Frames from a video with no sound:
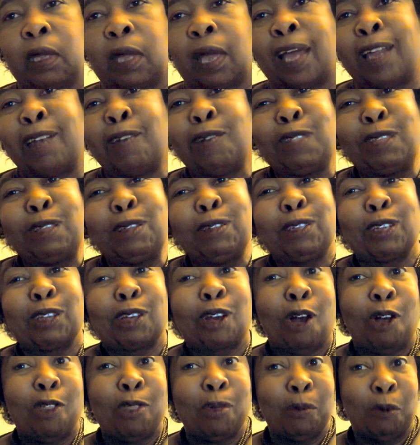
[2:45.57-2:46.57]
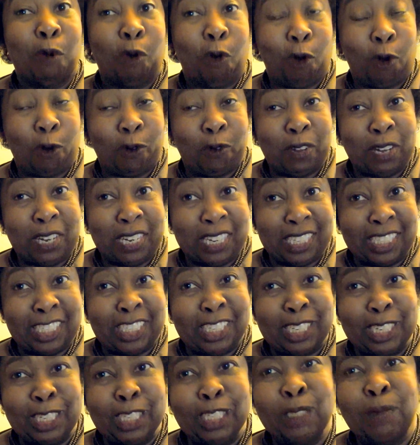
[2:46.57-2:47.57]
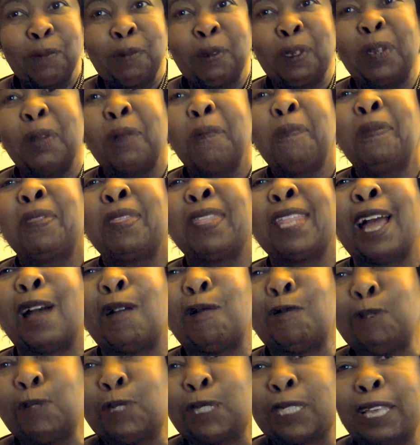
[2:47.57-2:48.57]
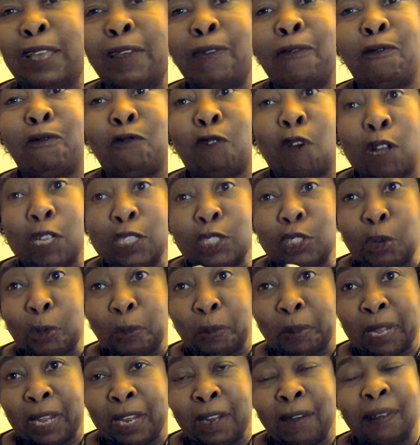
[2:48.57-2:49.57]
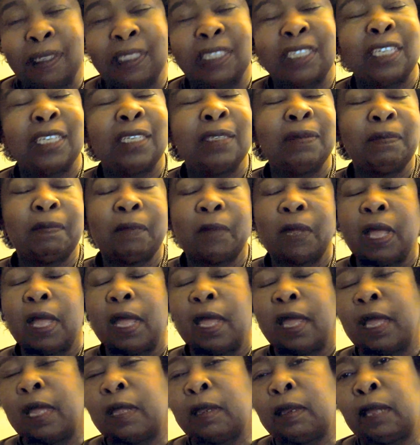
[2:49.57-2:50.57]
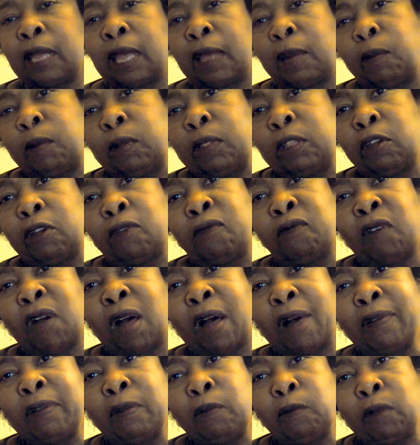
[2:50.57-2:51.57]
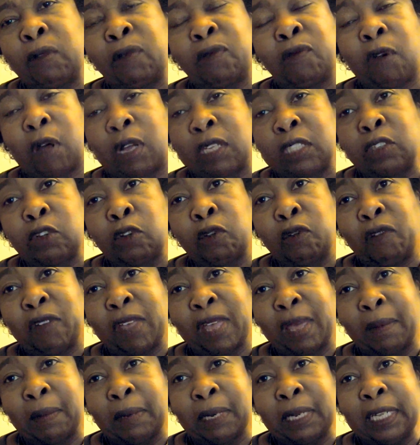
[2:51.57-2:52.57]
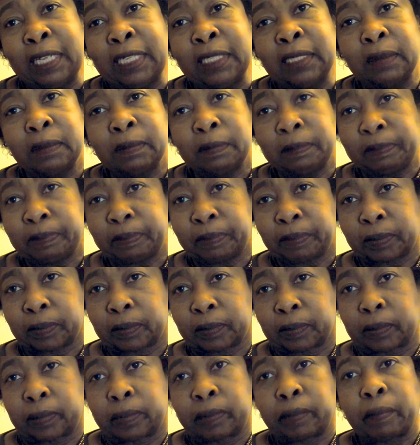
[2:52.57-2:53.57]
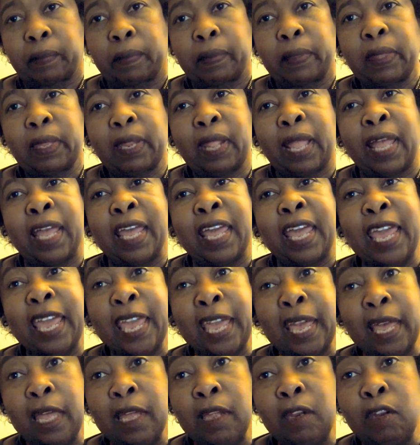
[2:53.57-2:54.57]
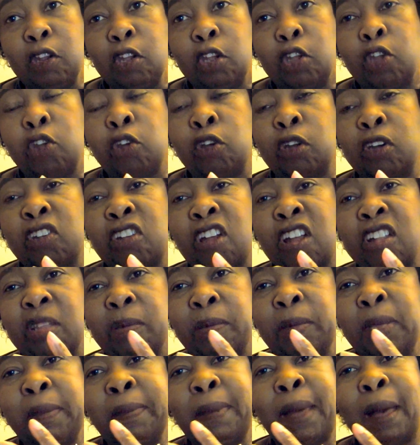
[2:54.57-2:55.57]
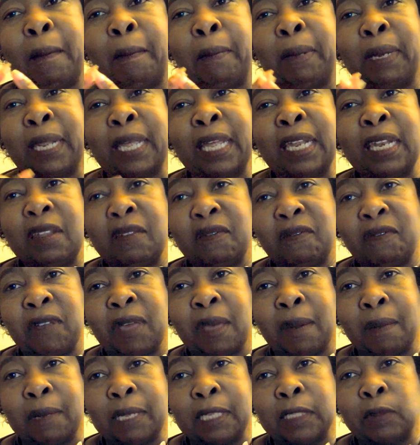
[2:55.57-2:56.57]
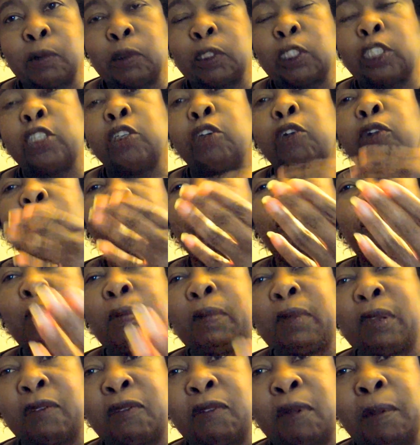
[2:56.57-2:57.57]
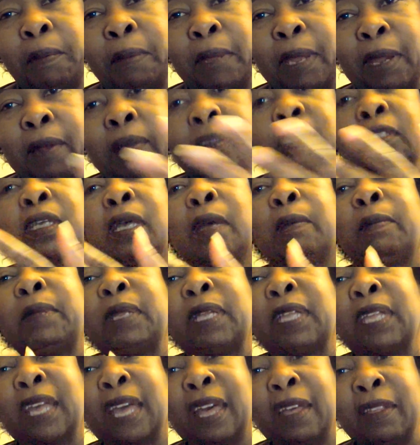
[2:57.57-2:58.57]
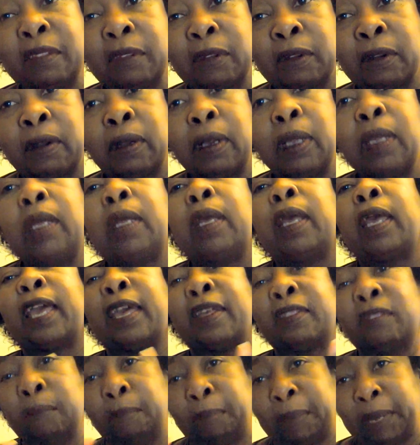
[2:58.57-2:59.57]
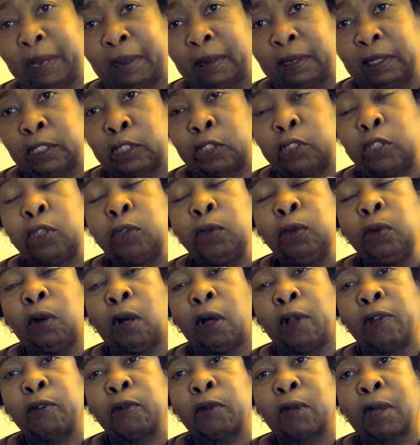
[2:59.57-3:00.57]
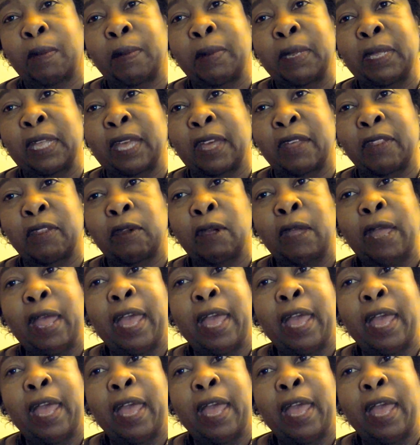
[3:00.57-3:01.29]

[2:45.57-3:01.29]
I know they used to call them orphanages, but now we'll say foster parenting, and, and when they're involved with foster families. And you're going to talk to me about blended families, where children from different parents come together, and the parents too also come together